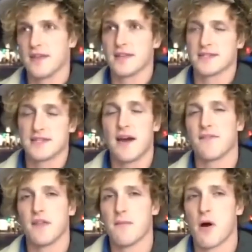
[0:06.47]
I think this
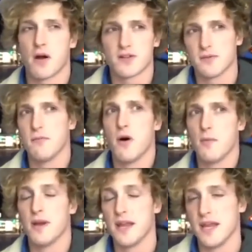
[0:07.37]
definitely marks a
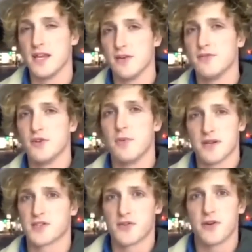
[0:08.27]
moment in
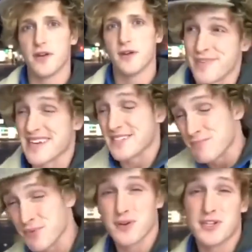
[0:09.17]
YouTube history,
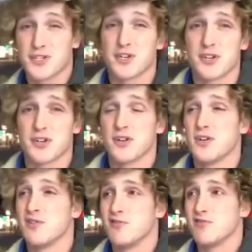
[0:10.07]
because I'm pretty sure
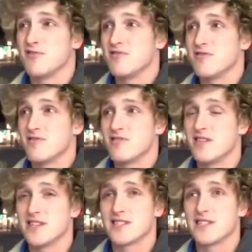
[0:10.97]

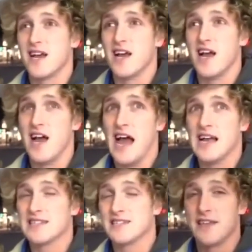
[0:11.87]
this
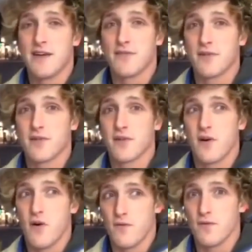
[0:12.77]
has
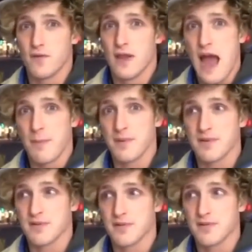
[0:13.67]
never, hopefully,
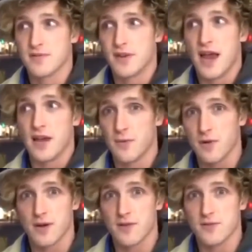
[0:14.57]
happened to
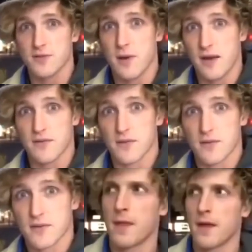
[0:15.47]
anyone on YouTube ever.
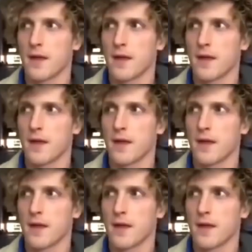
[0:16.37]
